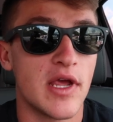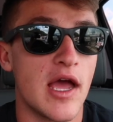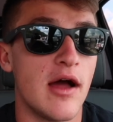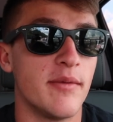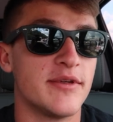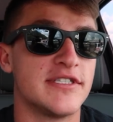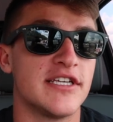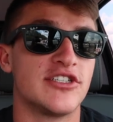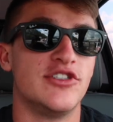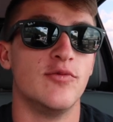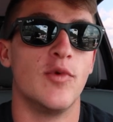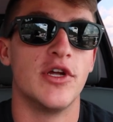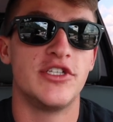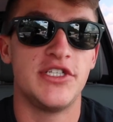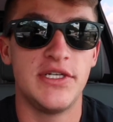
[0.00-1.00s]
in the comment section
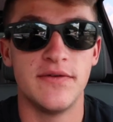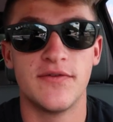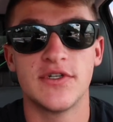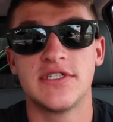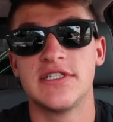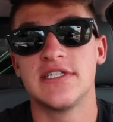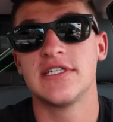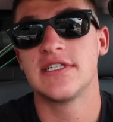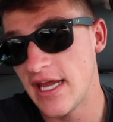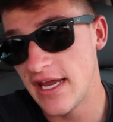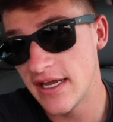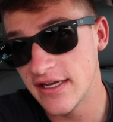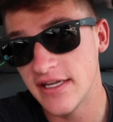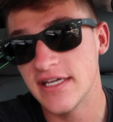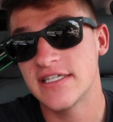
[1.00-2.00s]
what cheap versus
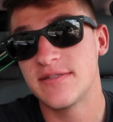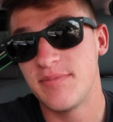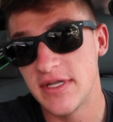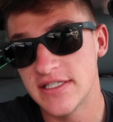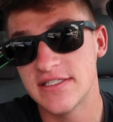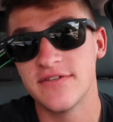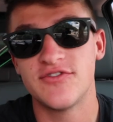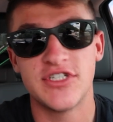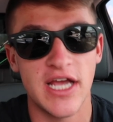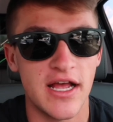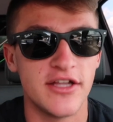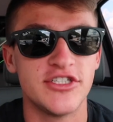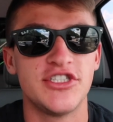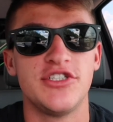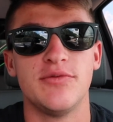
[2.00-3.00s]
and expensive
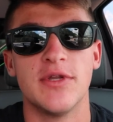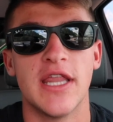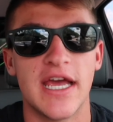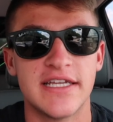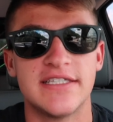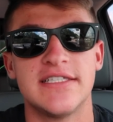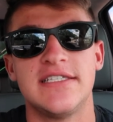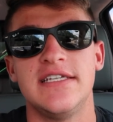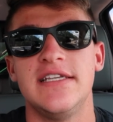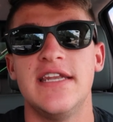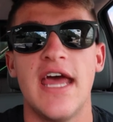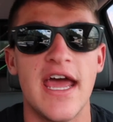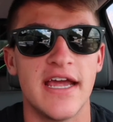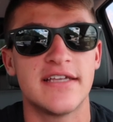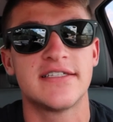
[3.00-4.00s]
challenges you would like to see
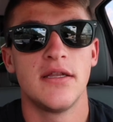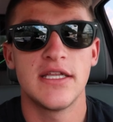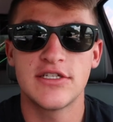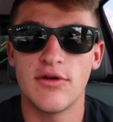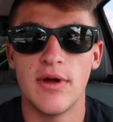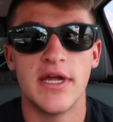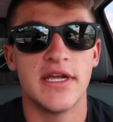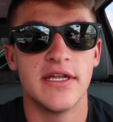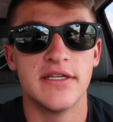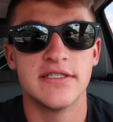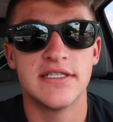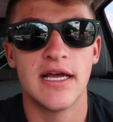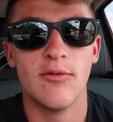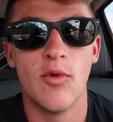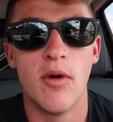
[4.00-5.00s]
next. Let's go ahead and get
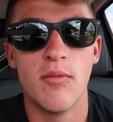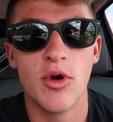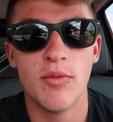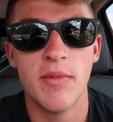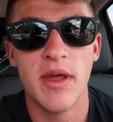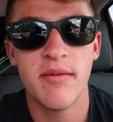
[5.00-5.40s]
inside Walmart,